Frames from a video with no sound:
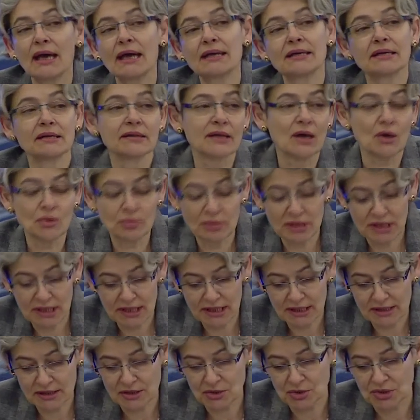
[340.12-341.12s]
and allow me
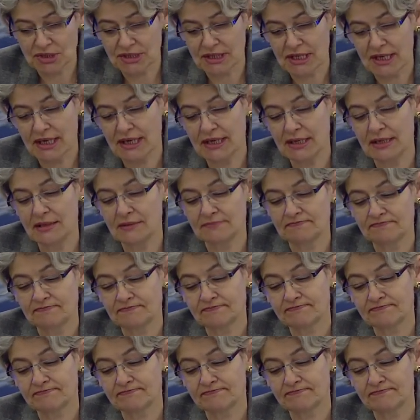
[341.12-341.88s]
here to say